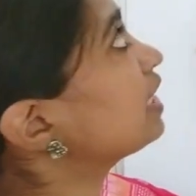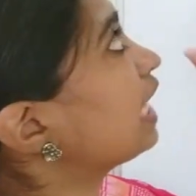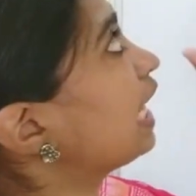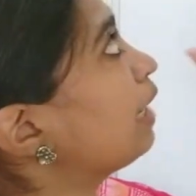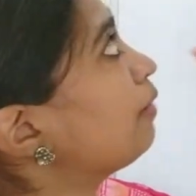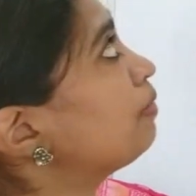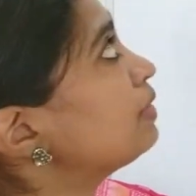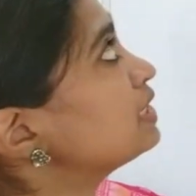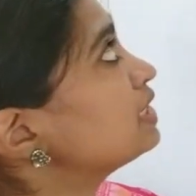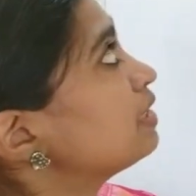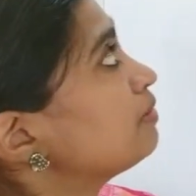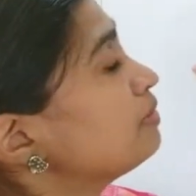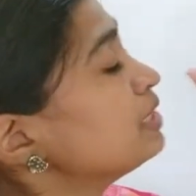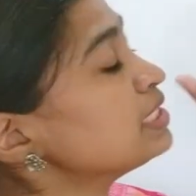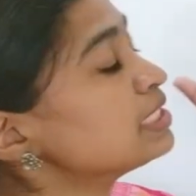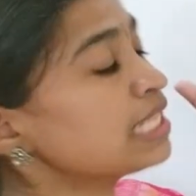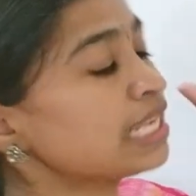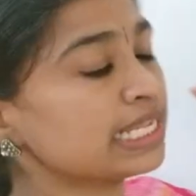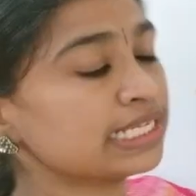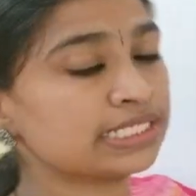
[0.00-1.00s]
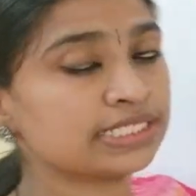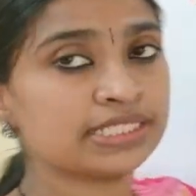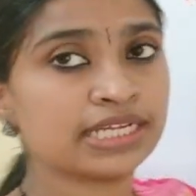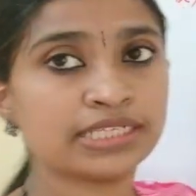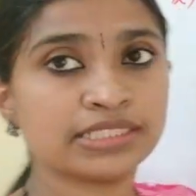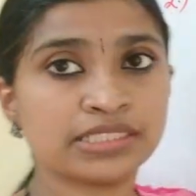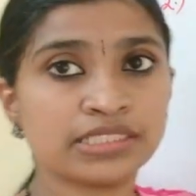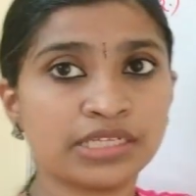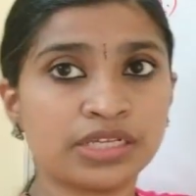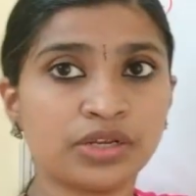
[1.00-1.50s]
plus m is less than
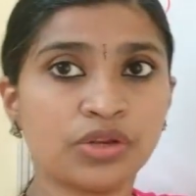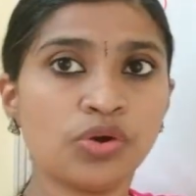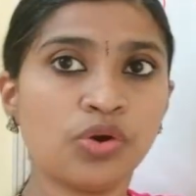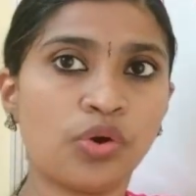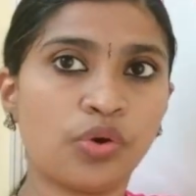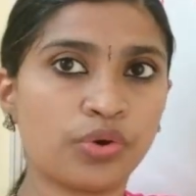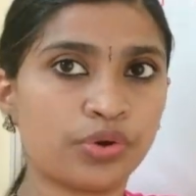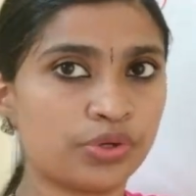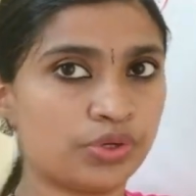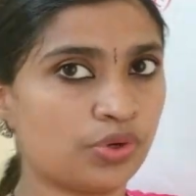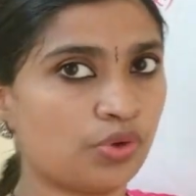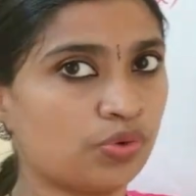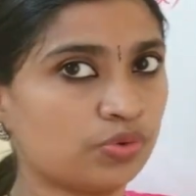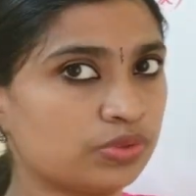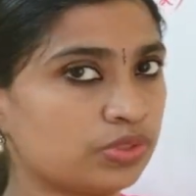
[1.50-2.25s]
0 or not.